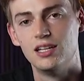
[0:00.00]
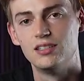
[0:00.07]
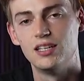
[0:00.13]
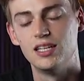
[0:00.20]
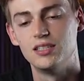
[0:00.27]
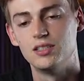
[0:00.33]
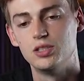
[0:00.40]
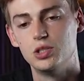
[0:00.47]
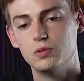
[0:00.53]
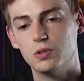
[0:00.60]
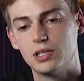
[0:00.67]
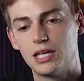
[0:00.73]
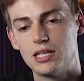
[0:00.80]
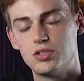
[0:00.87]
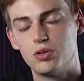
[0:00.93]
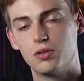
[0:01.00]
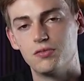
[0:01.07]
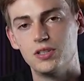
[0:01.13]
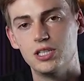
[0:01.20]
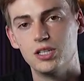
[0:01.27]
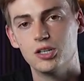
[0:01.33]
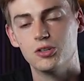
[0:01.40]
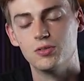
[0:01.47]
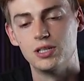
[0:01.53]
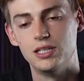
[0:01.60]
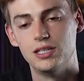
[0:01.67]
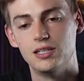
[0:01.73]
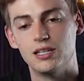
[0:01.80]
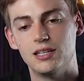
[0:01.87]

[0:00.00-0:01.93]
then you will get your video in